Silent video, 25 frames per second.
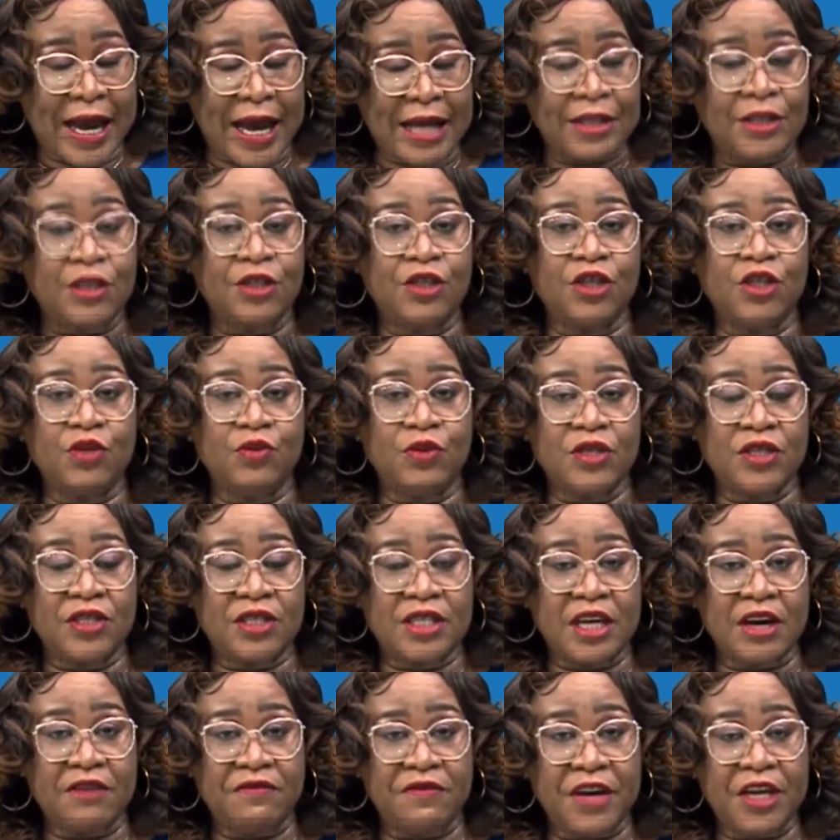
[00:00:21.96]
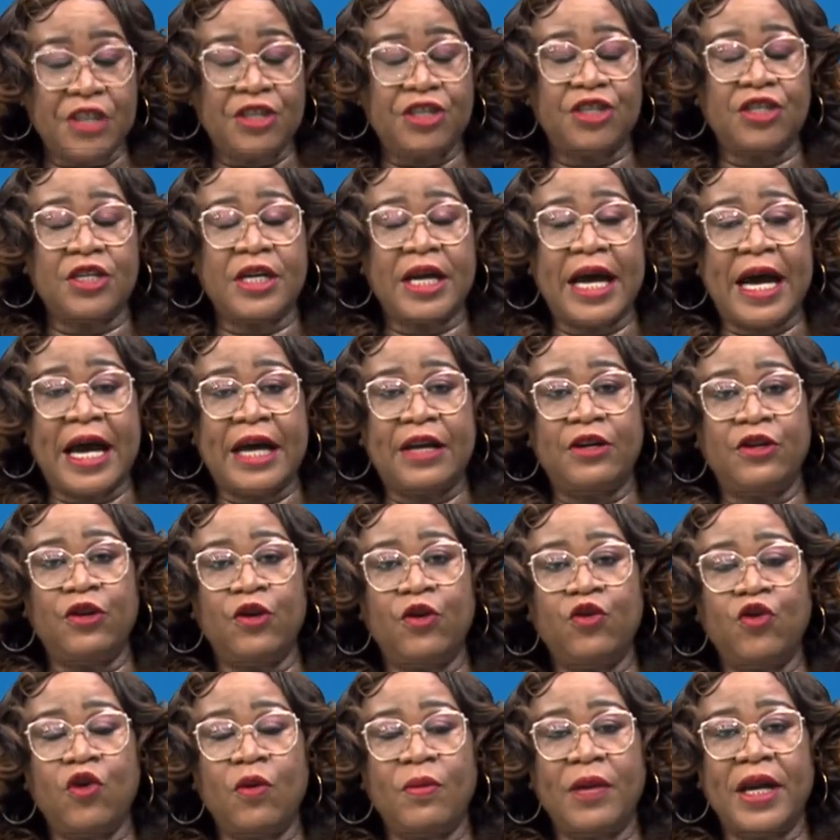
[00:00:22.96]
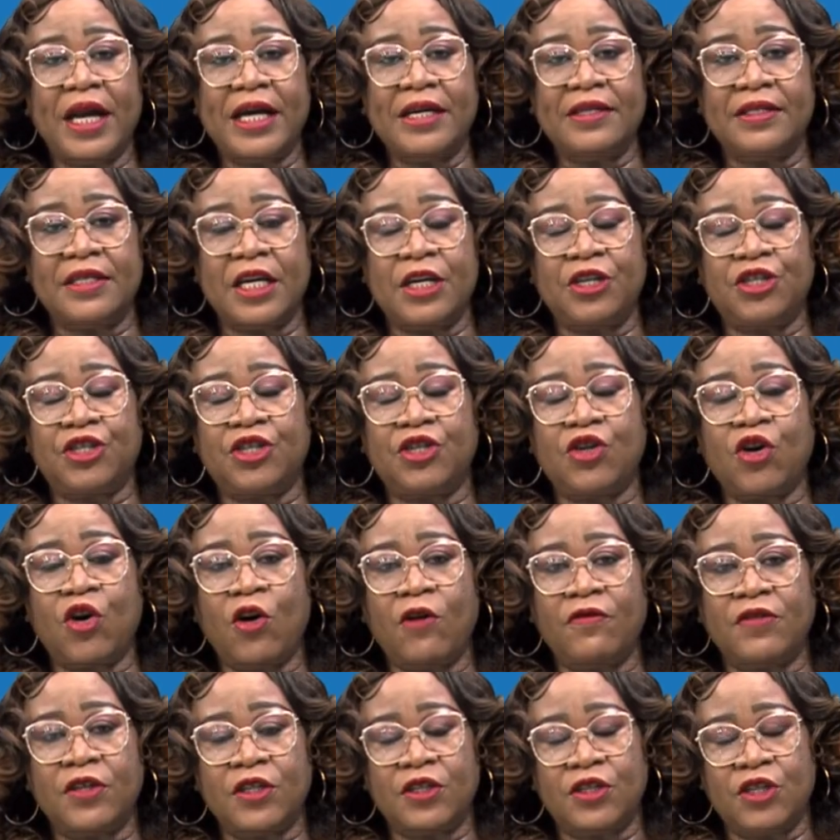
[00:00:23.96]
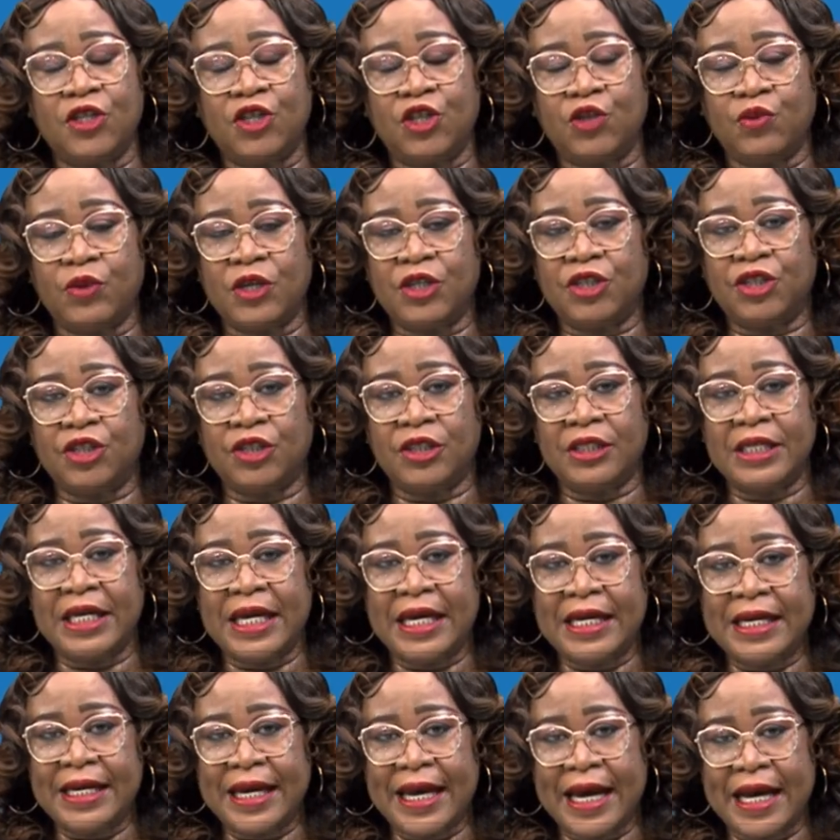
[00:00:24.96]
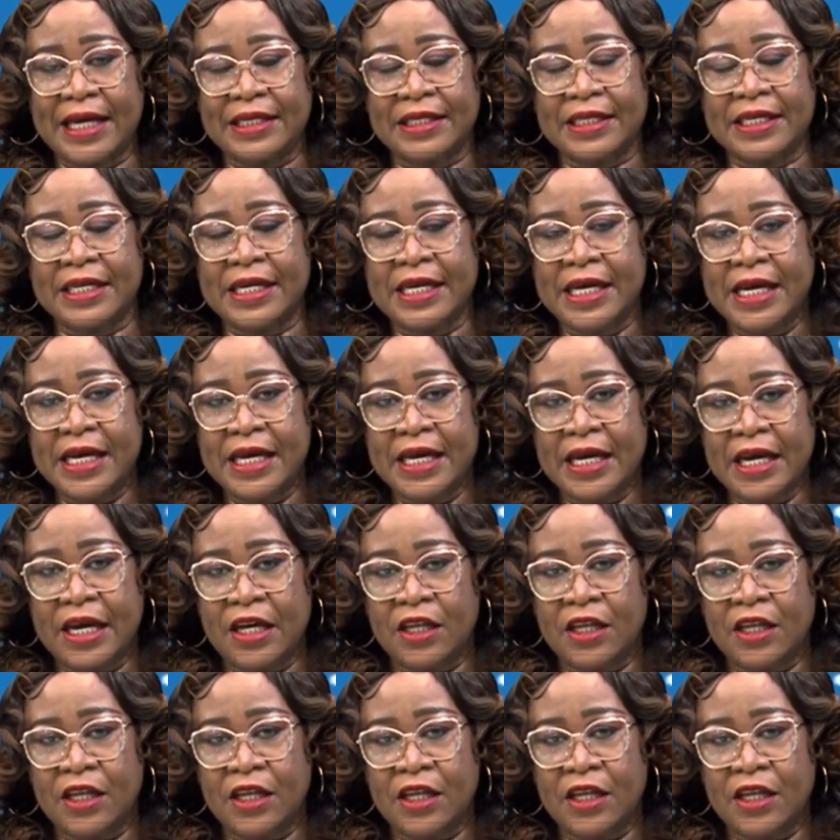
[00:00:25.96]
had to do with starvation and no normalization of the situation in Gaza.